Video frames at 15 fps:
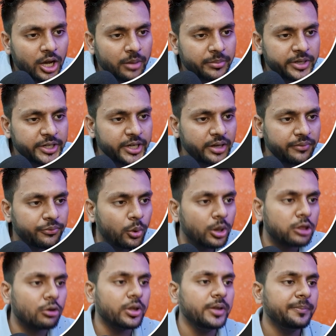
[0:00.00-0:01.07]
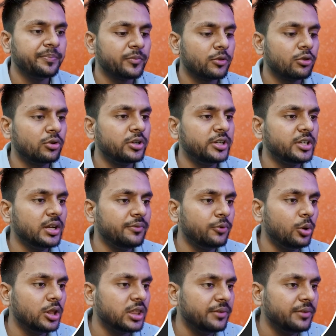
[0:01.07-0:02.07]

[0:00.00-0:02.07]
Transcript: Return false. Okay. So return false